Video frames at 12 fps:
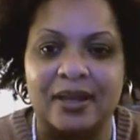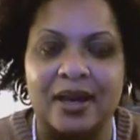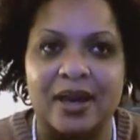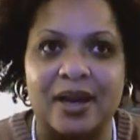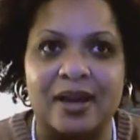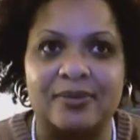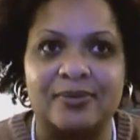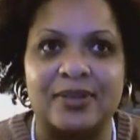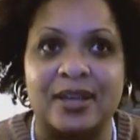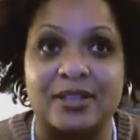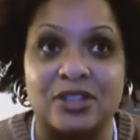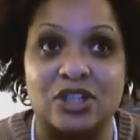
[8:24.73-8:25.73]
um,
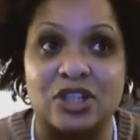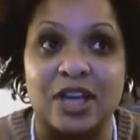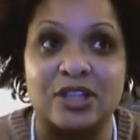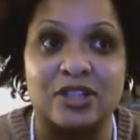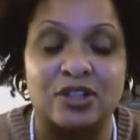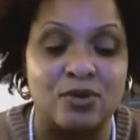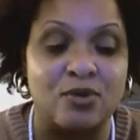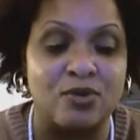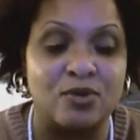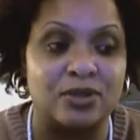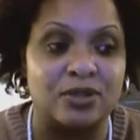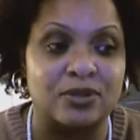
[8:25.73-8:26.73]
that's changed the
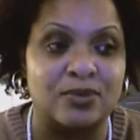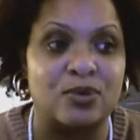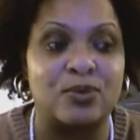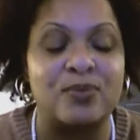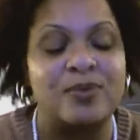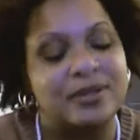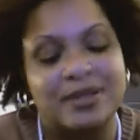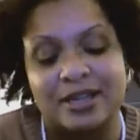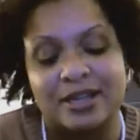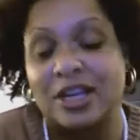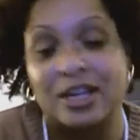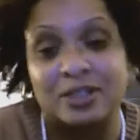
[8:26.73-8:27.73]
course. Well, it's not
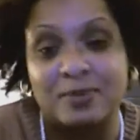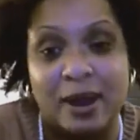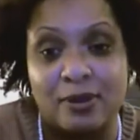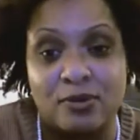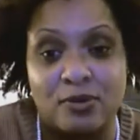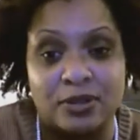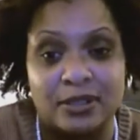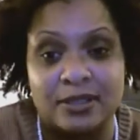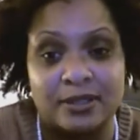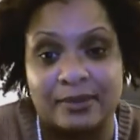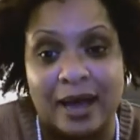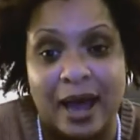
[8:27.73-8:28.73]
changed my course. It's
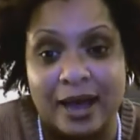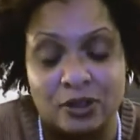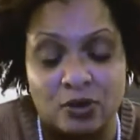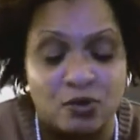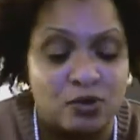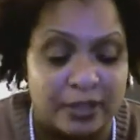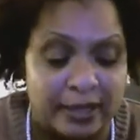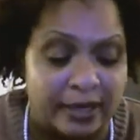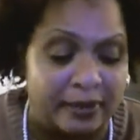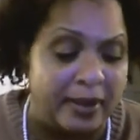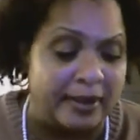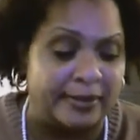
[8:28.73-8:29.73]
God's course
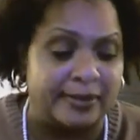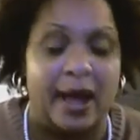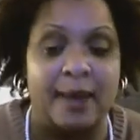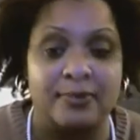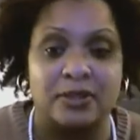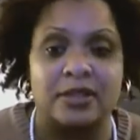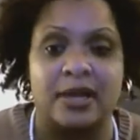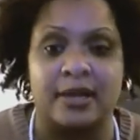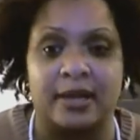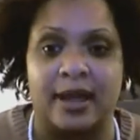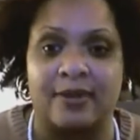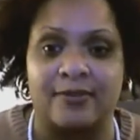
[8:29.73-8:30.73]
anyway. So I'm just kind
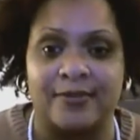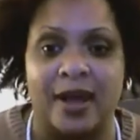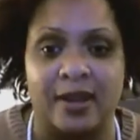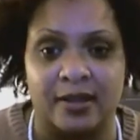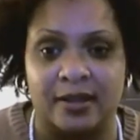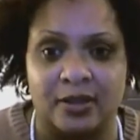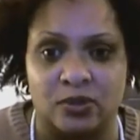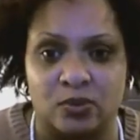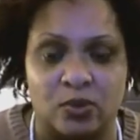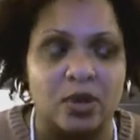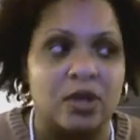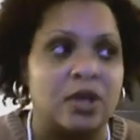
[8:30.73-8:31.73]
of like following His
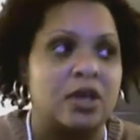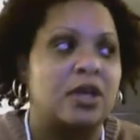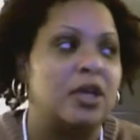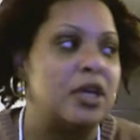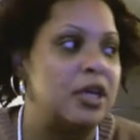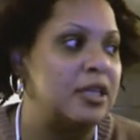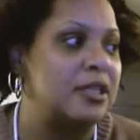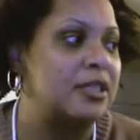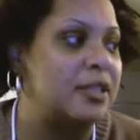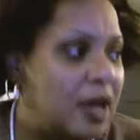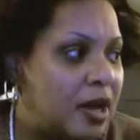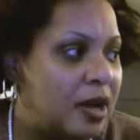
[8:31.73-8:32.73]

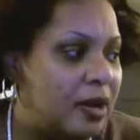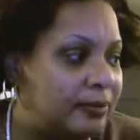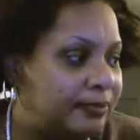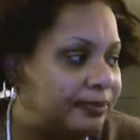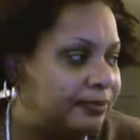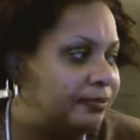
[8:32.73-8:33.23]
His um,